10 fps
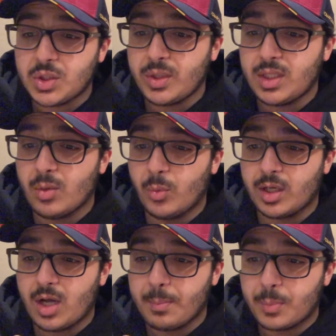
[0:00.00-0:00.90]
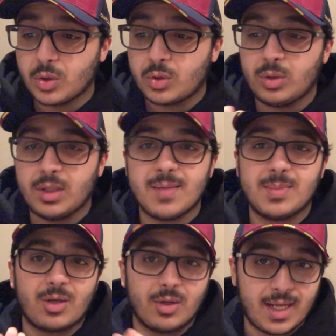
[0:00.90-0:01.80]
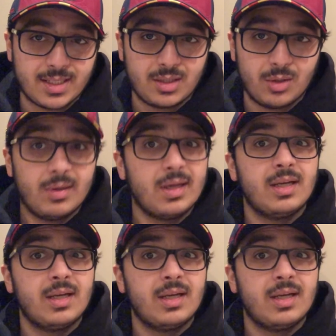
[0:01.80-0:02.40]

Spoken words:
So we either would have gotten Porto, Leipzig, or Lazio.